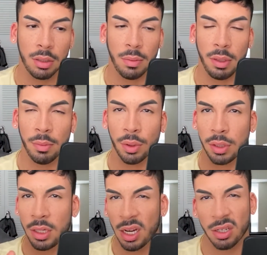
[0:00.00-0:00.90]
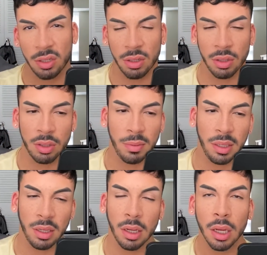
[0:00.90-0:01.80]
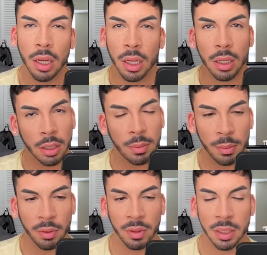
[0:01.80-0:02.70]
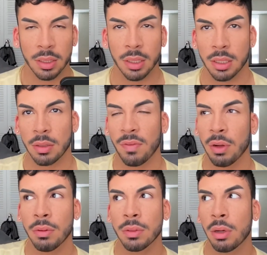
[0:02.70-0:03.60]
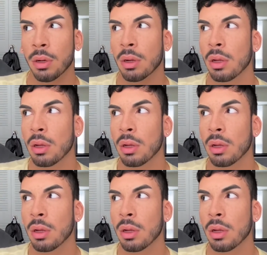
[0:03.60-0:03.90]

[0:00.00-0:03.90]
to be more textured, to be a little bit more realistic, because freckles aren't